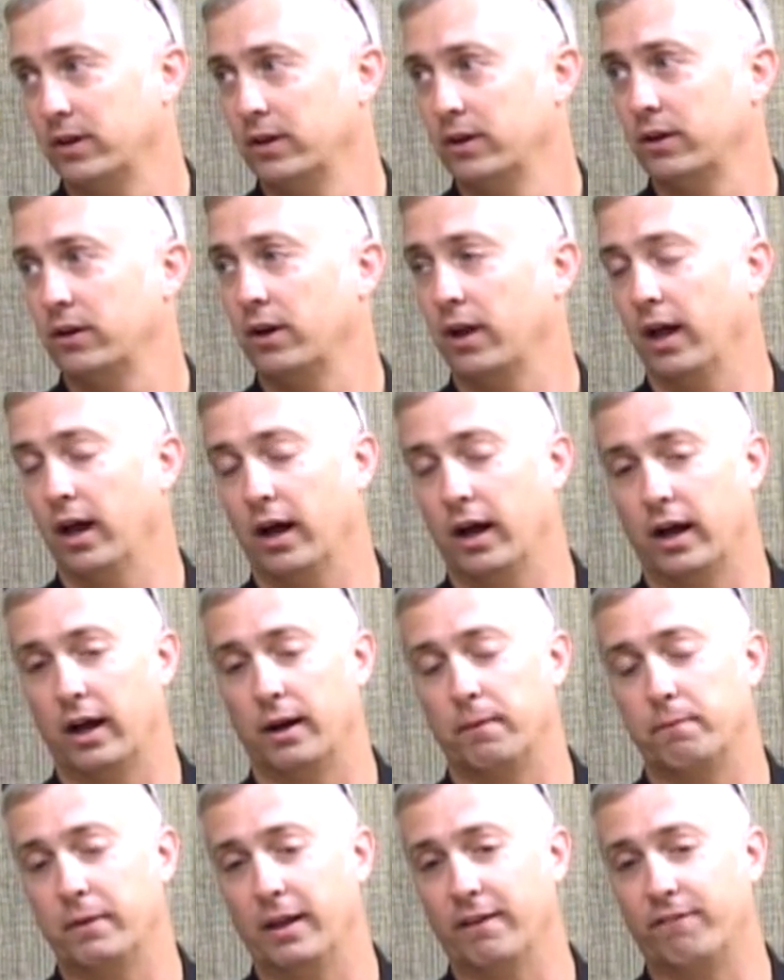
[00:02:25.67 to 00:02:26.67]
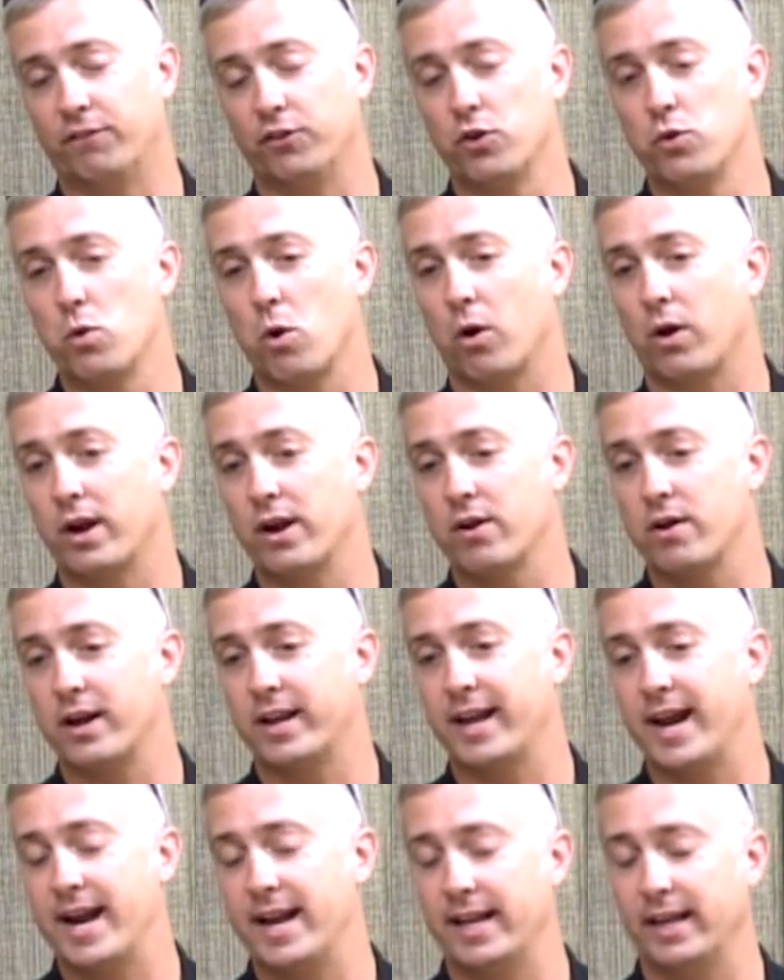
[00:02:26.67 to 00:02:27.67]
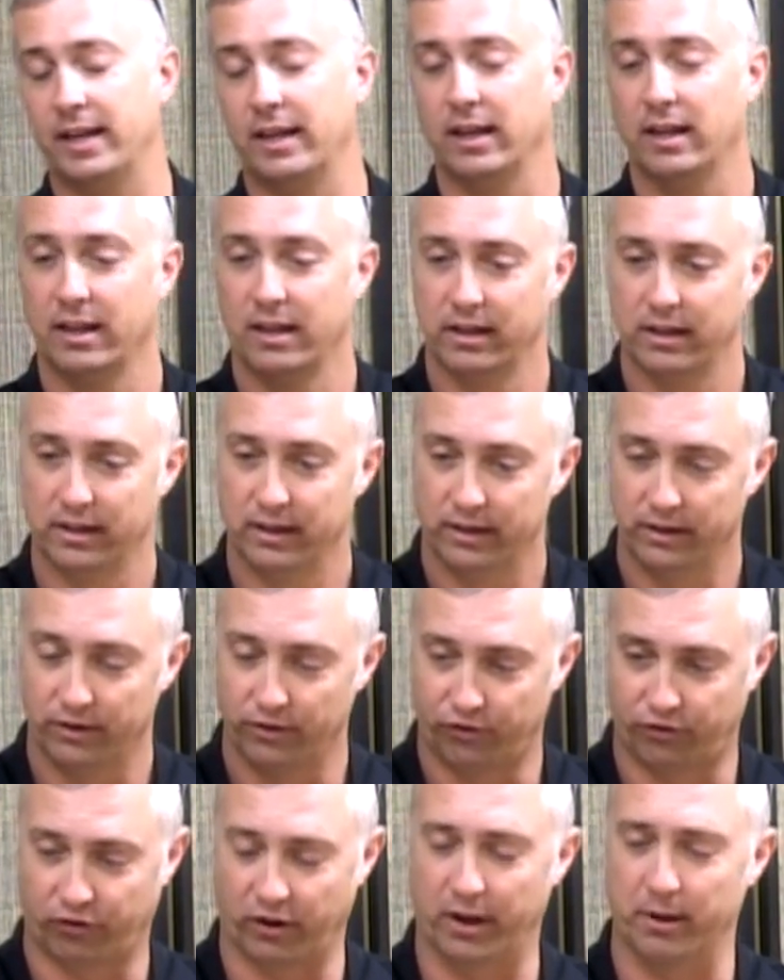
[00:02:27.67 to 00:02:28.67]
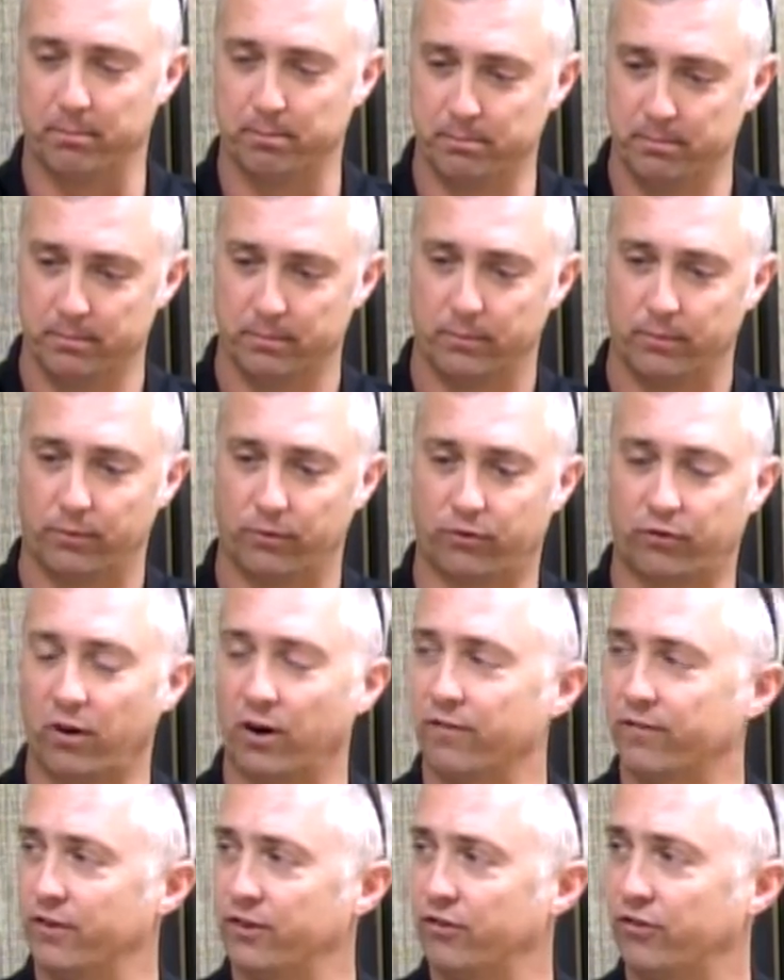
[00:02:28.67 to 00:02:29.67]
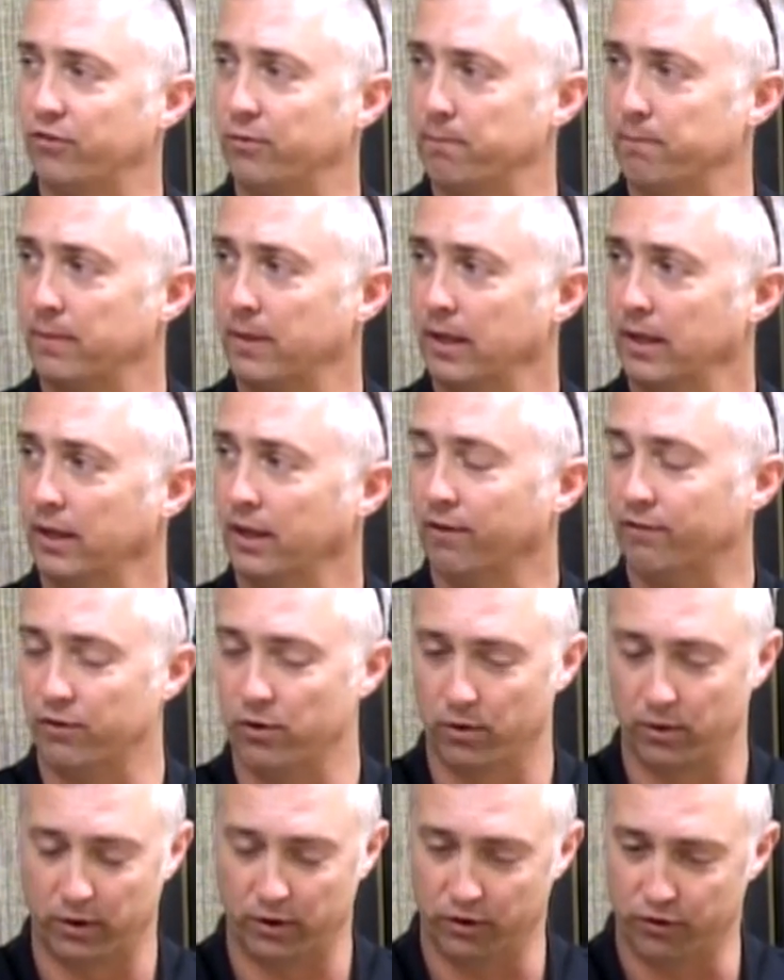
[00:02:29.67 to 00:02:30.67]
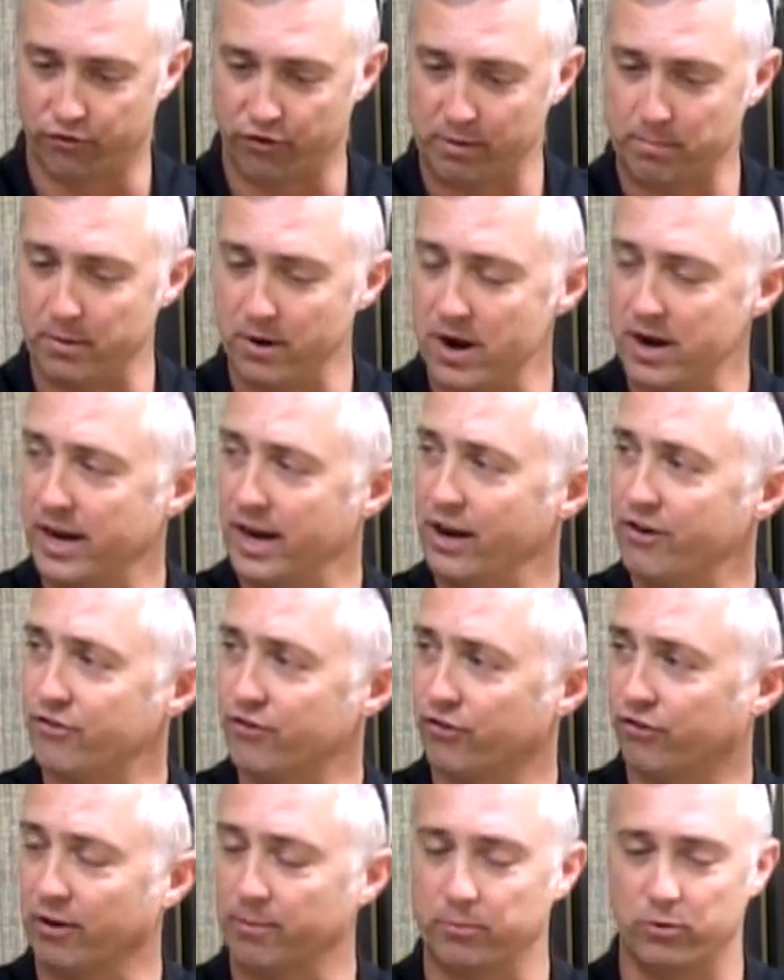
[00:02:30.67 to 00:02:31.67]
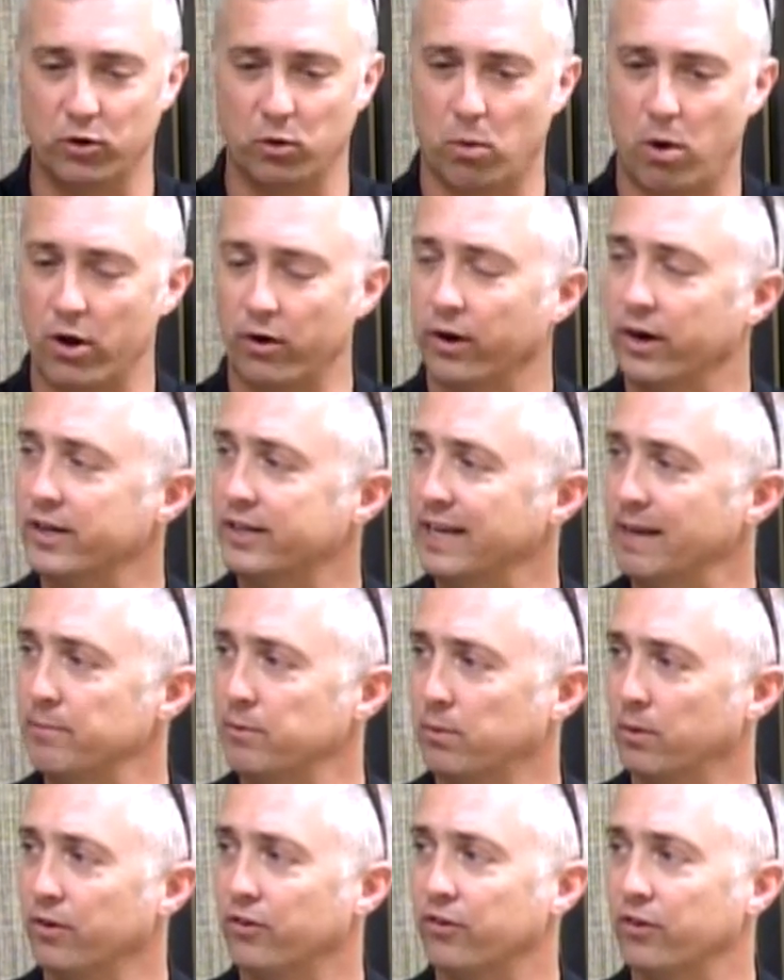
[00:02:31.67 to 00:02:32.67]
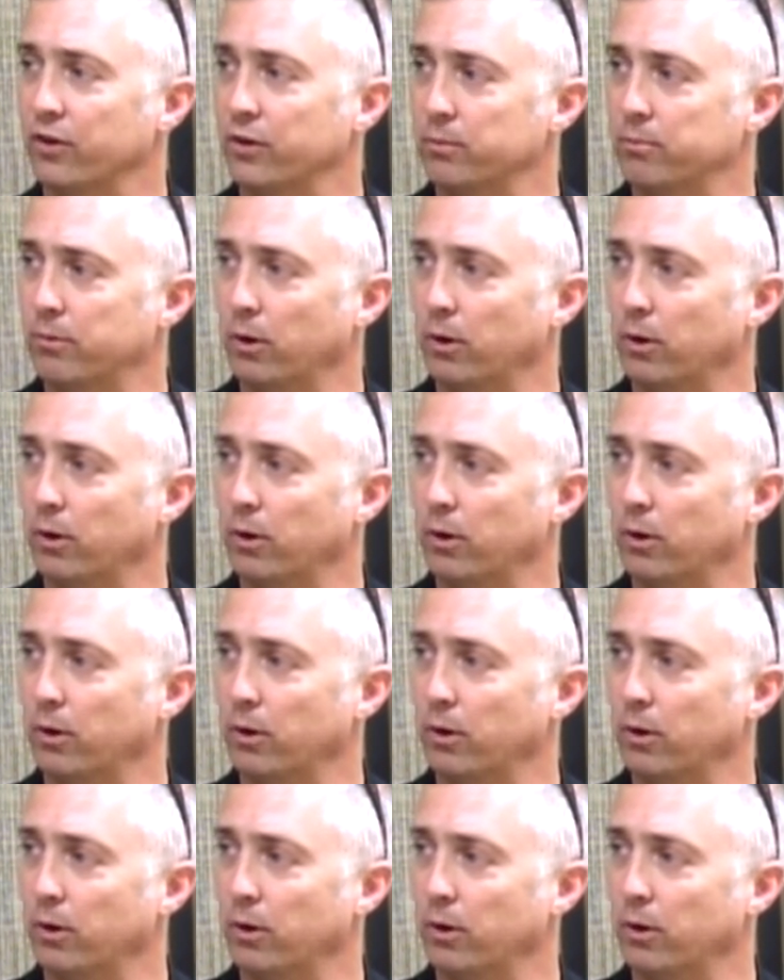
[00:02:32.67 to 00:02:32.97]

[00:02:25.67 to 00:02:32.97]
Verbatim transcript: Mm-hmm. Uh, if you are irrigating subsurface, if you're, drip irrigation or something, you can water anytime you want to.